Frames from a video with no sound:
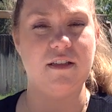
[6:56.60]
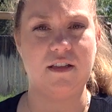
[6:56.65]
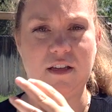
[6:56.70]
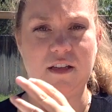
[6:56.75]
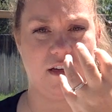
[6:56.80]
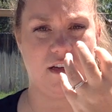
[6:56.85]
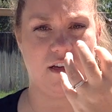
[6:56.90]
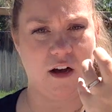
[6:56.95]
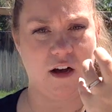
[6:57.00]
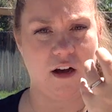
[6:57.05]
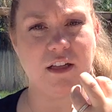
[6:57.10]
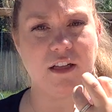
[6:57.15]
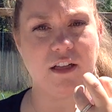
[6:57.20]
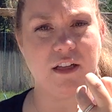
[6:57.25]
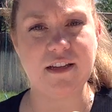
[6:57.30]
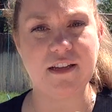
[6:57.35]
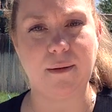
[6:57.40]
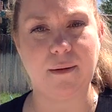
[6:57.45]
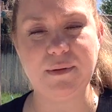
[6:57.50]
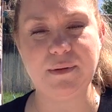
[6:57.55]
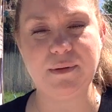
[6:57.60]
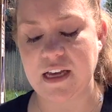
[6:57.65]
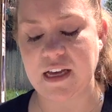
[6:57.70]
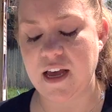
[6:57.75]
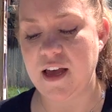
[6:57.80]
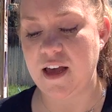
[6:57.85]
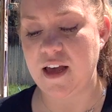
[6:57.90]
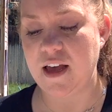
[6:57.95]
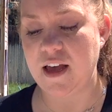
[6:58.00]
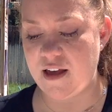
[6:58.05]
the concepts,
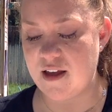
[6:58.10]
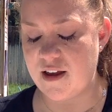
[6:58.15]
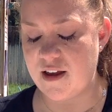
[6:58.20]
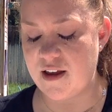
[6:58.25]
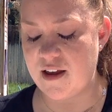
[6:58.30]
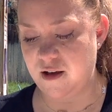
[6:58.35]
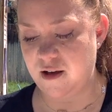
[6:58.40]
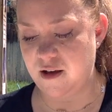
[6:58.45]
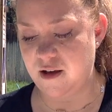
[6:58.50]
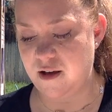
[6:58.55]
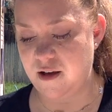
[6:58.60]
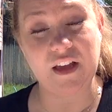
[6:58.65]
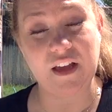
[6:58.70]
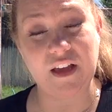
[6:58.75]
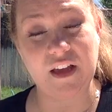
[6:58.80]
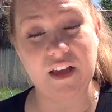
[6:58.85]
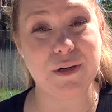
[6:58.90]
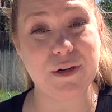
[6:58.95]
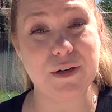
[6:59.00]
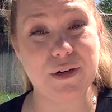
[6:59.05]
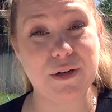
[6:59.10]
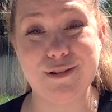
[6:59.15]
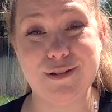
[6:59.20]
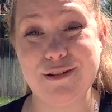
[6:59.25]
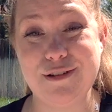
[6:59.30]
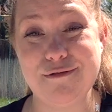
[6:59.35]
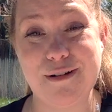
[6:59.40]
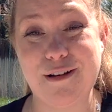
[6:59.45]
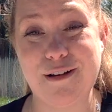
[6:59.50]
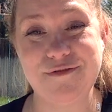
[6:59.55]
and um, it's working
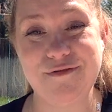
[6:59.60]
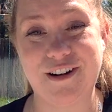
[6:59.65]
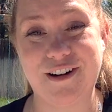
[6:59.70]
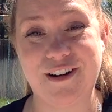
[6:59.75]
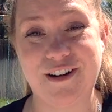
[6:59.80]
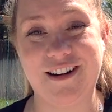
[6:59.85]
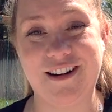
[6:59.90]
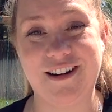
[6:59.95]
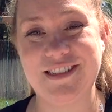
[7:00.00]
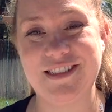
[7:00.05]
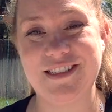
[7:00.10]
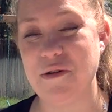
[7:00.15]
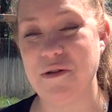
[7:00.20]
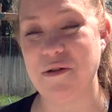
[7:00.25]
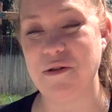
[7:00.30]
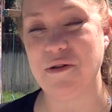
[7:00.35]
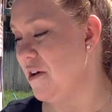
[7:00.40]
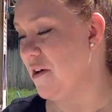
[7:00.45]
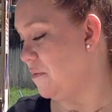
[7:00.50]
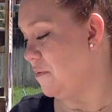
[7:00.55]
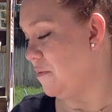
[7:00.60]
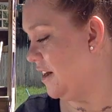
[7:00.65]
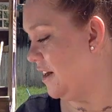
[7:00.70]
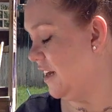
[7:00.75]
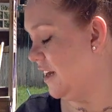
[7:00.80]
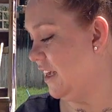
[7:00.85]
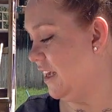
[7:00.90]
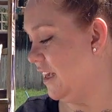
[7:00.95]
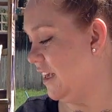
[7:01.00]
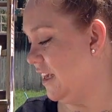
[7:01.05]
really well for her. So we're
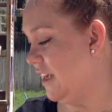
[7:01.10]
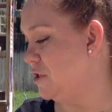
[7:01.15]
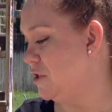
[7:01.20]
going to keep